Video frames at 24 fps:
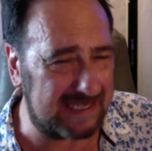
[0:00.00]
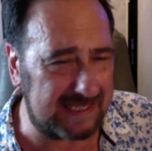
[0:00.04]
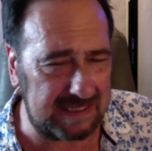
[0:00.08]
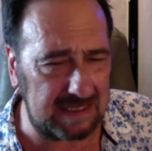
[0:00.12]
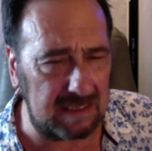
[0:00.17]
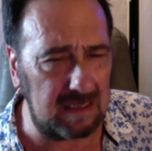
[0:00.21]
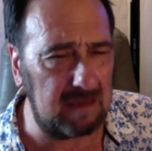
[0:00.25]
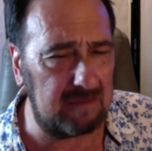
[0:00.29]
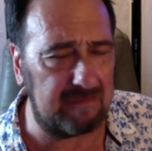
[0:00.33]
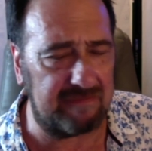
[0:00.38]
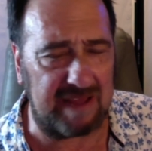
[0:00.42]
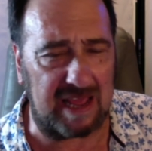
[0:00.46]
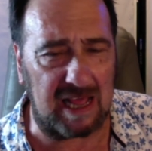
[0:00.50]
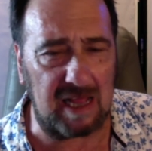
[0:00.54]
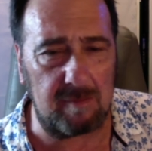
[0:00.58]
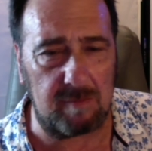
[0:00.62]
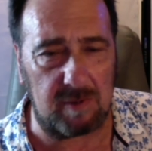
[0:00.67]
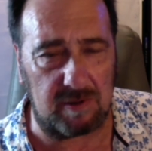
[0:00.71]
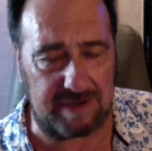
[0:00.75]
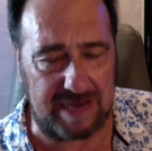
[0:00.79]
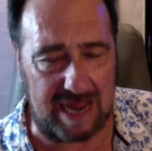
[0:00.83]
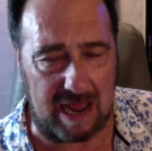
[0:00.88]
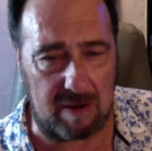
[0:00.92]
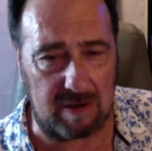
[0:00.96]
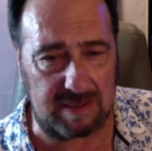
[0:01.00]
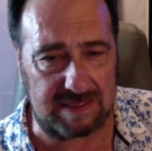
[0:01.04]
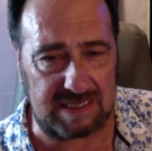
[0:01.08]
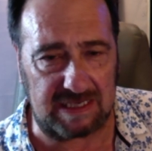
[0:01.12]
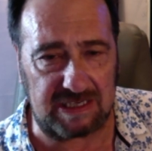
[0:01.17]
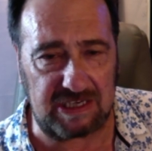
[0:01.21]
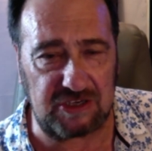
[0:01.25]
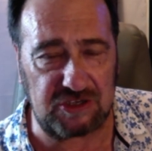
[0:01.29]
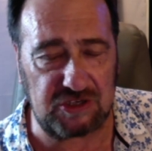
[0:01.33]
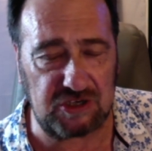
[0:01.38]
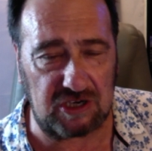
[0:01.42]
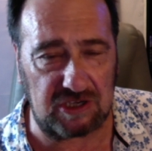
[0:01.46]
still available now as a
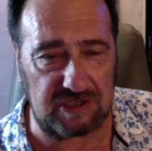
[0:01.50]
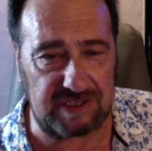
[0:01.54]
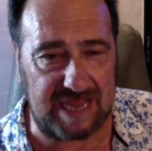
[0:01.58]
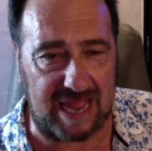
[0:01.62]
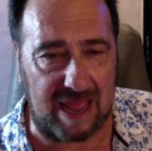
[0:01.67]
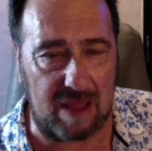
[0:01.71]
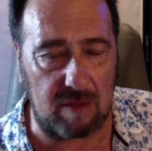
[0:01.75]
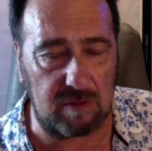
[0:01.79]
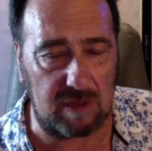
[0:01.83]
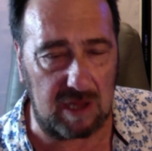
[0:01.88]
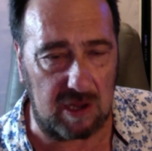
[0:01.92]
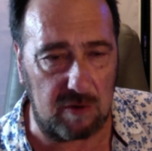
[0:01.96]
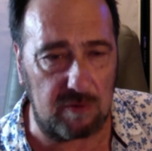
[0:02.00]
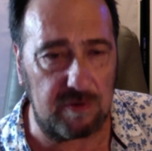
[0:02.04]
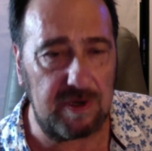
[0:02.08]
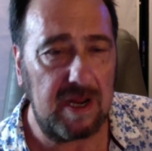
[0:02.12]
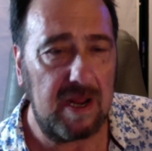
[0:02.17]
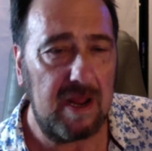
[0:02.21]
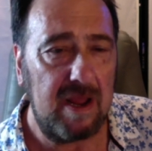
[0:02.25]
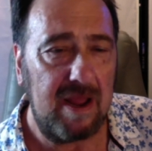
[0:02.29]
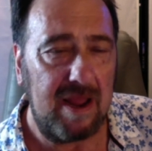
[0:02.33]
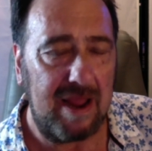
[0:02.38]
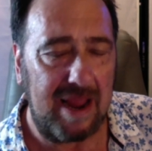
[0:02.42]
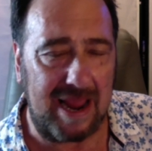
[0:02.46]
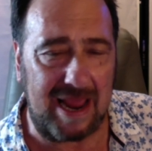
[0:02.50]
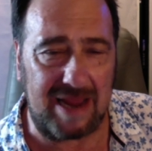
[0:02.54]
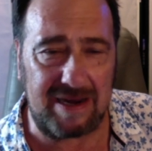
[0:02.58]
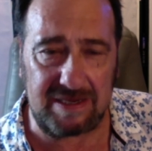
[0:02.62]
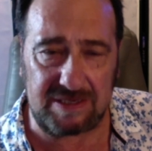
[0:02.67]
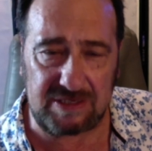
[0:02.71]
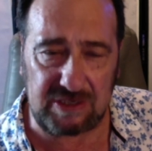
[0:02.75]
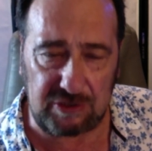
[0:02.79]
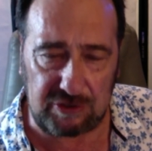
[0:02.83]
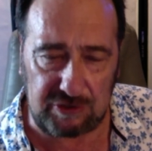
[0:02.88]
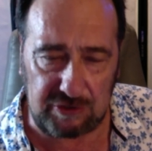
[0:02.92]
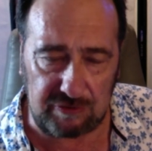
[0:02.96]
digital download, and
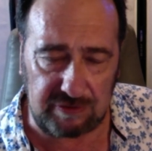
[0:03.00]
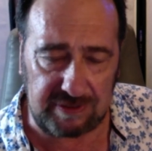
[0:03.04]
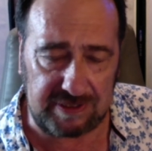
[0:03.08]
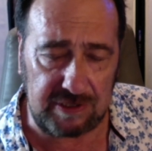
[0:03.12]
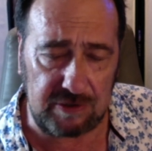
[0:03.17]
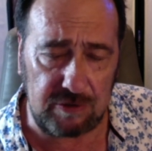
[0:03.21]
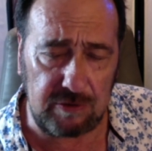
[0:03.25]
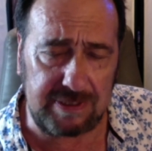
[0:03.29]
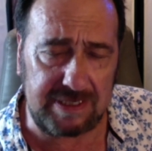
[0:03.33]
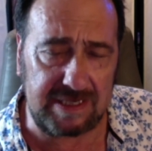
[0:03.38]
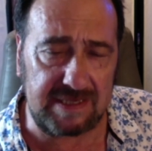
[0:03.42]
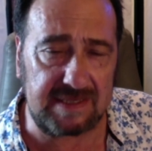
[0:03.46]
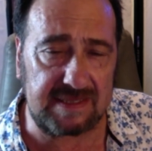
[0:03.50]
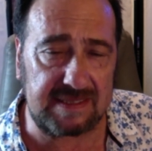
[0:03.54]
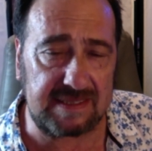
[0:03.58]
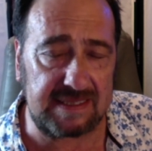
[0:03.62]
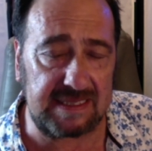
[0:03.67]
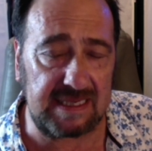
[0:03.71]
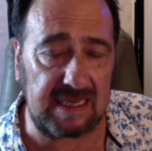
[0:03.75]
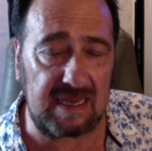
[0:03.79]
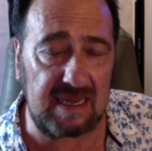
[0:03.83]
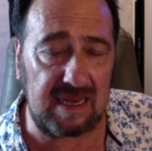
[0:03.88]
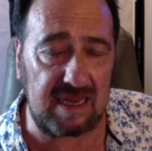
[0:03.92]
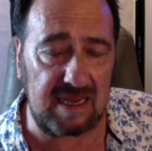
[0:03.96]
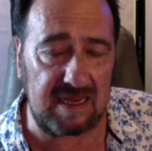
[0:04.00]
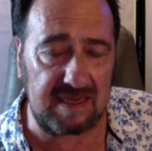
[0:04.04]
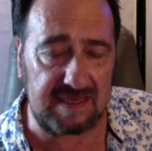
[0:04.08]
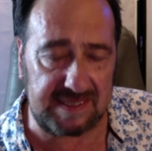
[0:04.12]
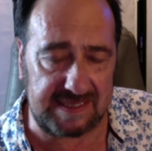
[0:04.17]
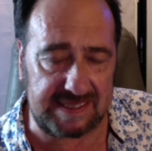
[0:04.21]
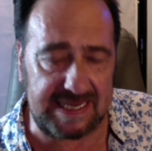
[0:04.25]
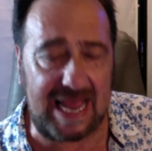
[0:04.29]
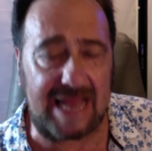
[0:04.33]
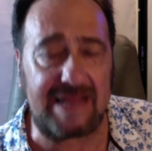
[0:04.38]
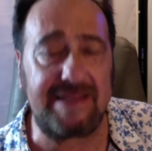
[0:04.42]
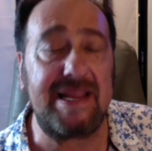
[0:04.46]
it's a 2-disc
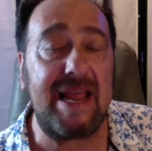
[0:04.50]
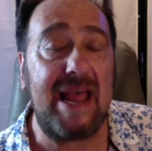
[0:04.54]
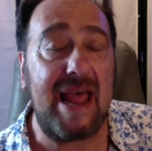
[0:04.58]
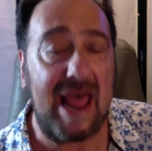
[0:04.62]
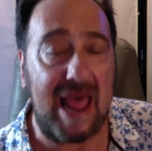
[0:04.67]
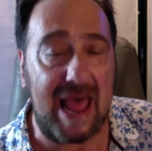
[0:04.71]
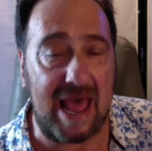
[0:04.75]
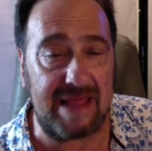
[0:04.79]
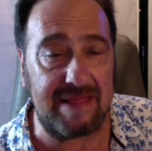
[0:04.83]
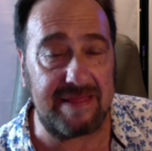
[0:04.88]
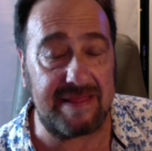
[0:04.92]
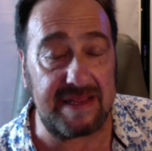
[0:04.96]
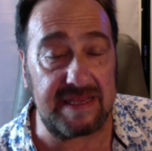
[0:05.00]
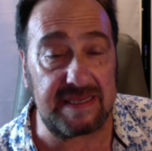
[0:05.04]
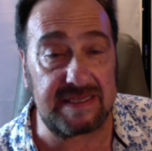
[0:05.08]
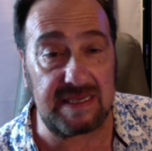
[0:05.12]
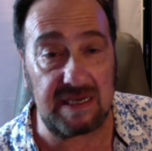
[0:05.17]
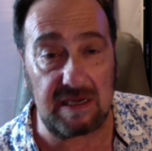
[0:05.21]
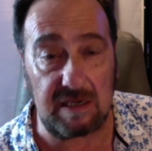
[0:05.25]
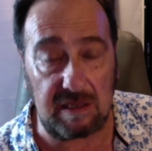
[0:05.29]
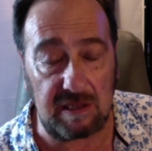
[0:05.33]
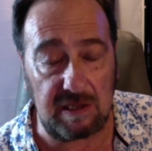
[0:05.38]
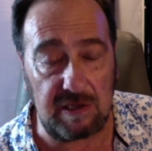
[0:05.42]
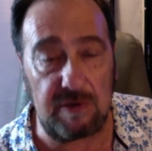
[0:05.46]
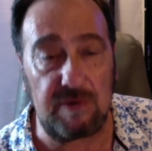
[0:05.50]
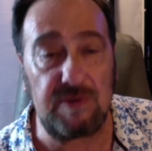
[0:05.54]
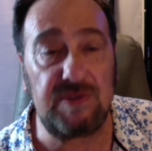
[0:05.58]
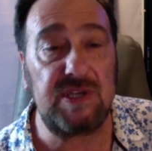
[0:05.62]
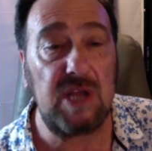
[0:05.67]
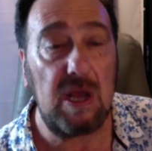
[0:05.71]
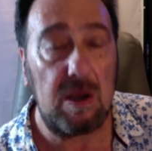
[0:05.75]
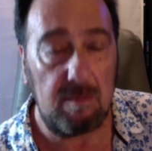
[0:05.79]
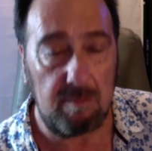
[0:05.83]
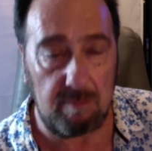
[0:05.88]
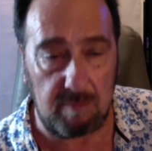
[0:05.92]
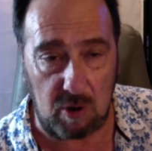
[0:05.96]
set, and this includes
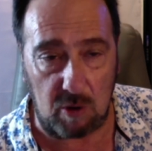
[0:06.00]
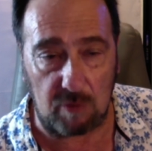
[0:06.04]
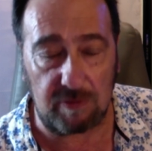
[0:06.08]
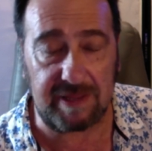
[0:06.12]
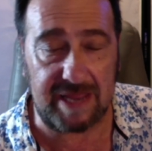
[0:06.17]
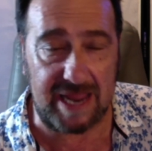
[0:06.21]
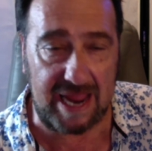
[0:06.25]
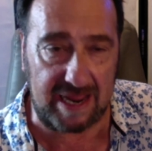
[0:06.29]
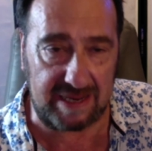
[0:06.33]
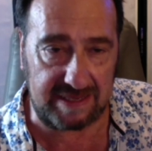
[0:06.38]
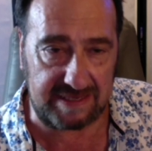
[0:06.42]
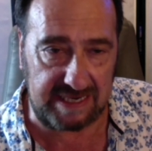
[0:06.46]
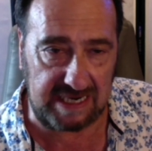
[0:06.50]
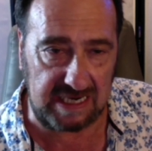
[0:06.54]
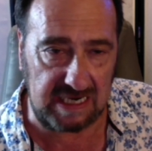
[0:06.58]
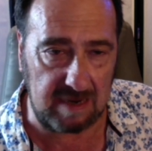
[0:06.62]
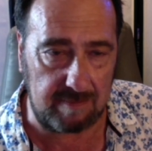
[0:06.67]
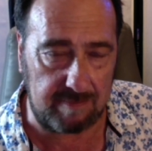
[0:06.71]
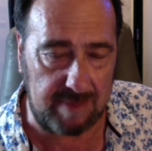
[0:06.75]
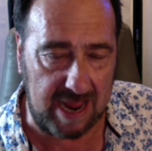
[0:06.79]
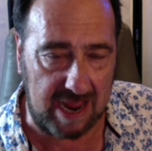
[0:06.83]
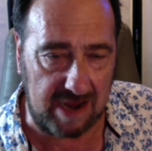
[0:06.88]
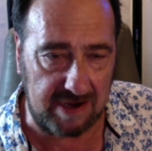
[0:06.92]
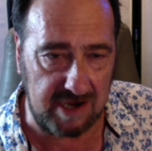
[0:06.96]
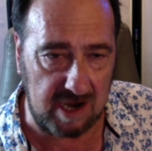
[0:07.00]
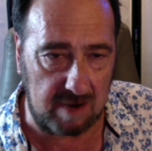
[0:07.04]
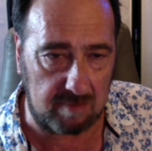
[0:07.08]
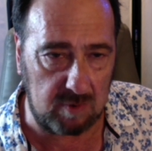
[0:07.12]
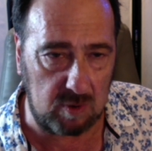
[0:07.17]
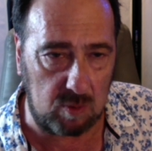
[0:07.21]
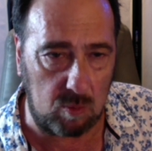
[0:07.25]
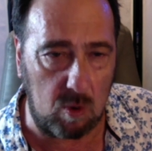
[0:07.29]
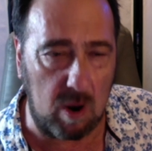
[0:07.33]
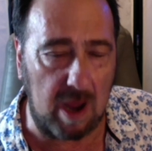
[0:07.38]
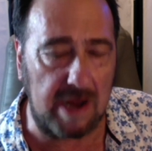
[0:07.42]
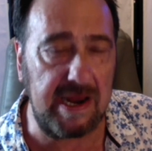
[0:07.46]
both Cantina Band number
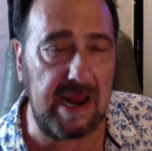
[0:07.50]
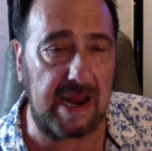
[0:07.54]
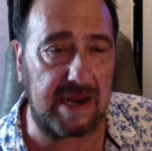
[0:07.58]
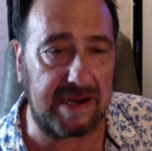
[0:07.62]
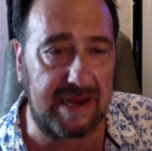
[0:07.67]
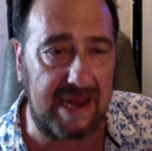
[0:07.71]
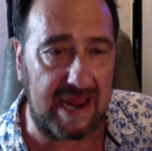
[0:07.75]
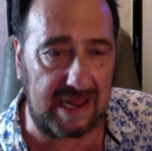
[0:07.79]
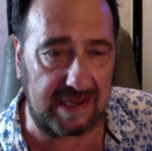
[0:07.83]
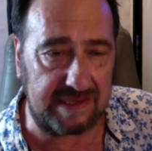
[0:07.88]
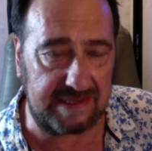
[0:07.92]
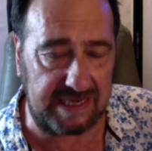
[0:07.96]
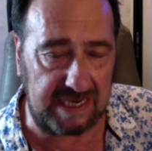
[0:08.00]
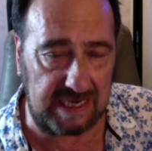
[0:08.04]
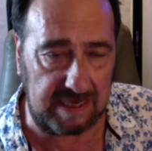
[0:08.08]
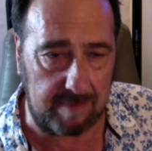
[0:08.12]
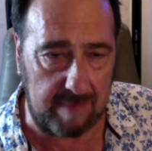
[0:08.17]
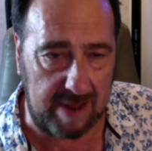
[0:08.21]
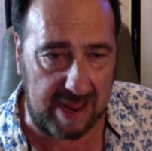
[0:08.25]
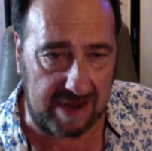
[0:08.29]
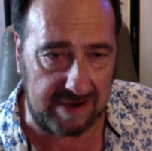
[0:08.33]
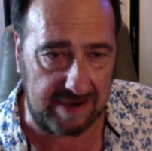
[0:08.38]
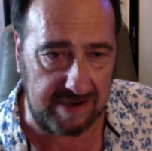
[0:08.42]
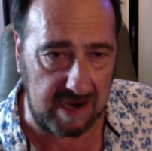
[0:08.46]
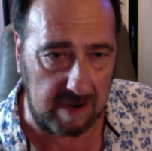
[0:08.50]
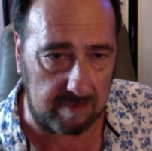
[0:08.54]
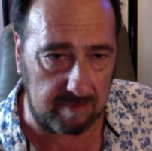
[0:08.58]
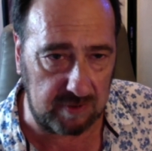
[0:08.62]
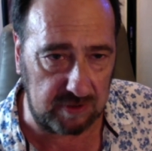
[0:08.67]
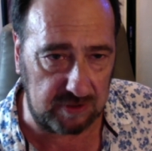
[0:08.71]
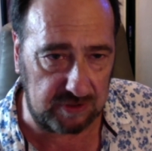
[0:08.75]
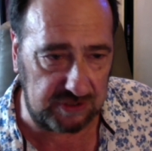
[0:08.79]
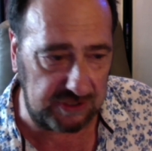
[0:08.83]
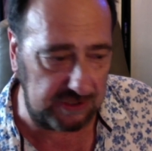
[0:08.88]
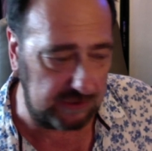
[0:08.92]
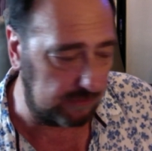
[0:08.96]
1 and Cantina Band number
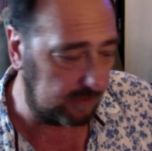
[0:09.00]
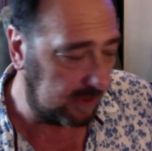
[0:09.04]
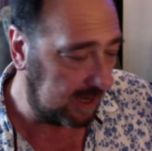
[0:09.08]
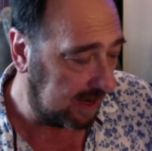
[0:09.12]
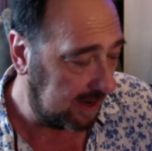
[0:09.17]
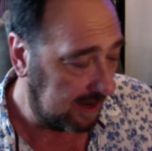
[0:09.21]
2.